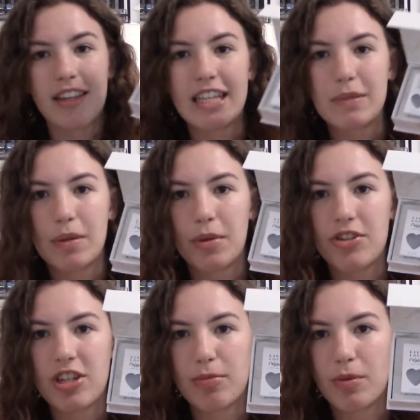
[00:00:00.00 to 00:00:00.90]
this one where
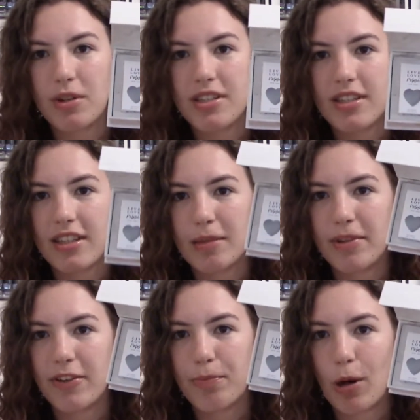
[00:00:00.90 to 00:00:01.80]
Dreamer was a little
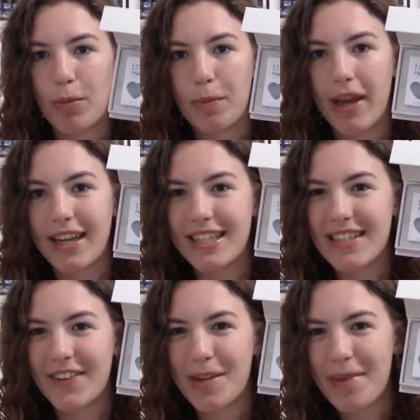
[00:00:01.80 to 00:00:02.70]
bit of purple paint at
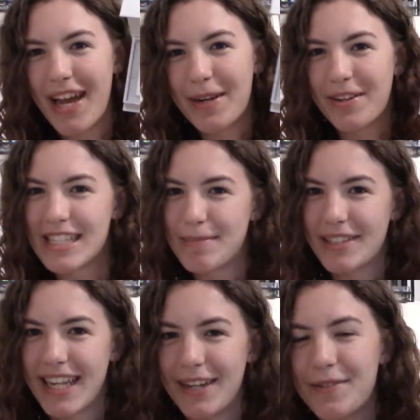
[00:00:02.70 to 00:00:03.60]
the very back where it
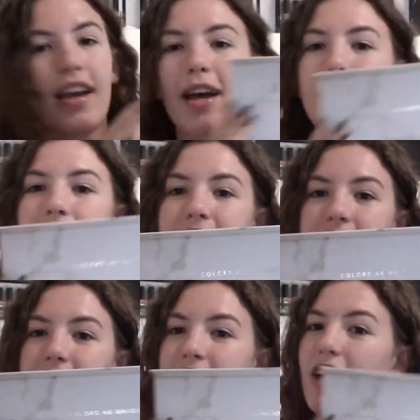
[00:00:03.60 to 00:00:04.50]
spilled out. Up here it
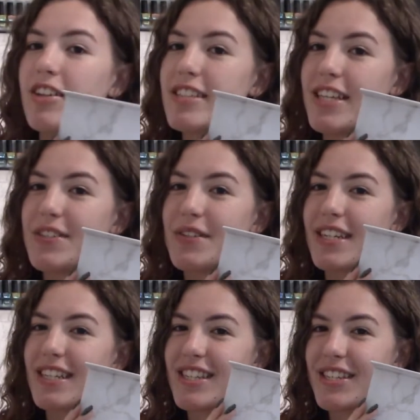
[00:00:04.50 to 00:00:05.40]
says colors as
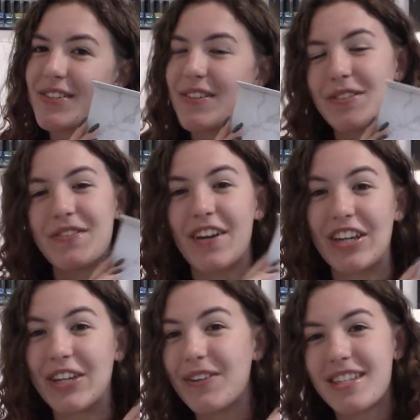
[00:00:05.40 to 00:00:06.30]
unique as you. It was very
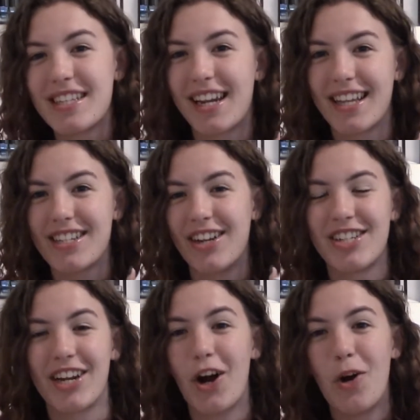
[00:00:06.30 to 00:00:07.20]
cute, it's a nice
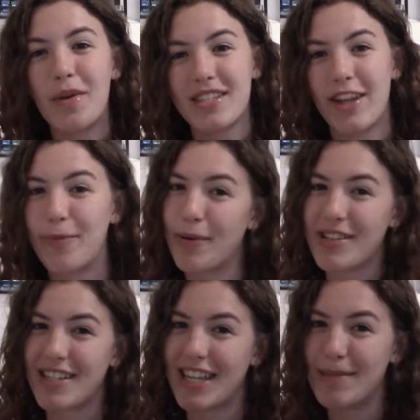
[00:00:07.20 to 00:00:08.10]
touch. I always love personalized